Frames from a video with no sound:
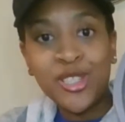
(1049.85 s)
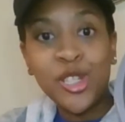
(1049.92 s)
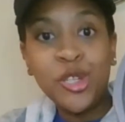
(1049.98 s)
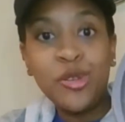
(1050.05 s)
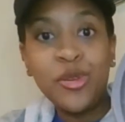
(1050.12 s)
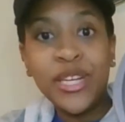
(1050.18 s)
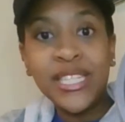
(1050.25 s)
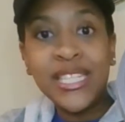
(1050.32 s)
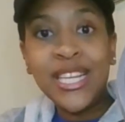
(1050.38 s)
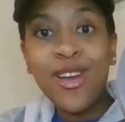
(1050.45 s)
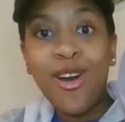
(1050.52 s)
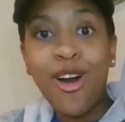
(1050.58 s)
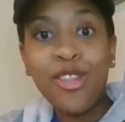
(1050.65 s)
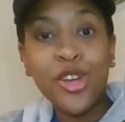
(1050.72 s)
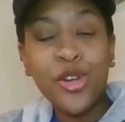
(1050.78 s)
So you can see
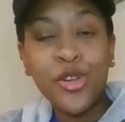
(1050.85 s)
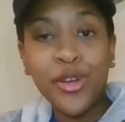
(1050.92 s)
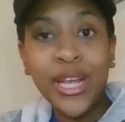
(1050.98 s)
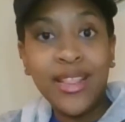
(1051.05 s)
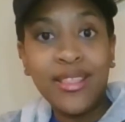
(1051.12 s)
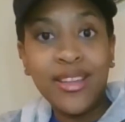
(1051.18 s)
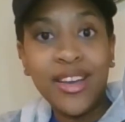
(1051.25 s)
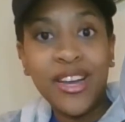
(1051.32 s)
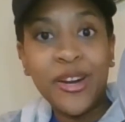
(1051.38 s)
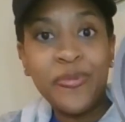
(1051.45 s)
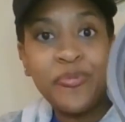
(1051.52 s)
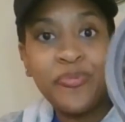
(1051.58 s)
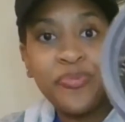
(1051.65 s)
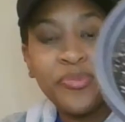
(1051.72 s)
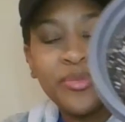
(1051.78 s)
all the green
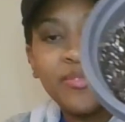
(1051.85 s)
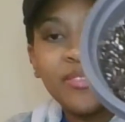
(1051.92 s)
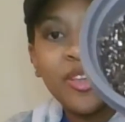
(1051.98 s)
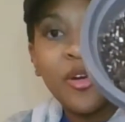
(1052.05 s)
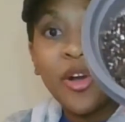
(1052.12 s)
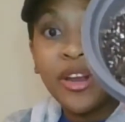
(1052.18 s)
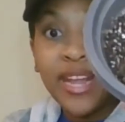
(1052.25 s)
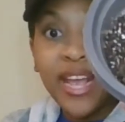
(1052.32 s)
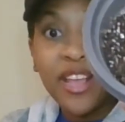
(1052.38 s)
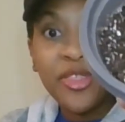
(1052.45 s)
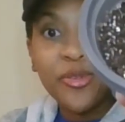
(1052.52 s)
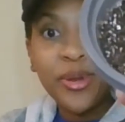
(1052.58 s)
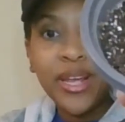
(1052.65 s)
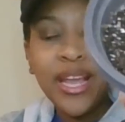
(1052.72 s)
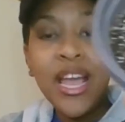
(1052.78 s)
there on day
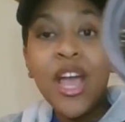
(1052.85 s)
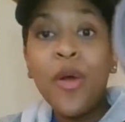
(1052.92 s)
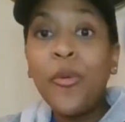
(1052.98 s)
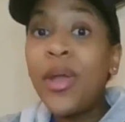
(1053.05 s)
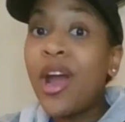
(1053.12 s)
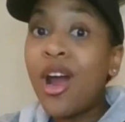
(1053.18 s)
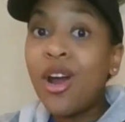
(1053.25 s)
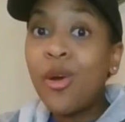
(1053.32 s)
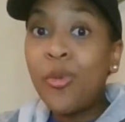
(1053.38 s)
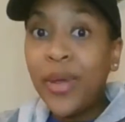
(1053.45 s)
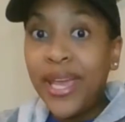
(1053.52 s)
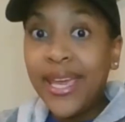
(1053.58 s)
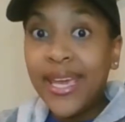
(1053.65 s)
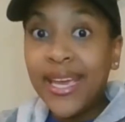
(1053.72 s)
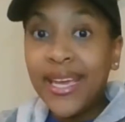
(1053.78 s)
three. We are a
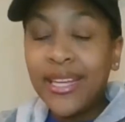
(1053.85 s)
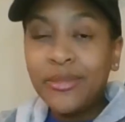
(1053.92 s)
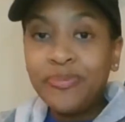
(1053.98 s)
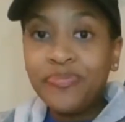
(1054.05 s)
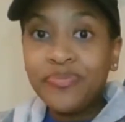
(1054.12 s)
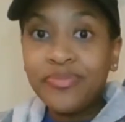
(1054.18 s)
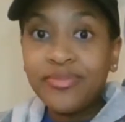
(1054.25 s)
week in,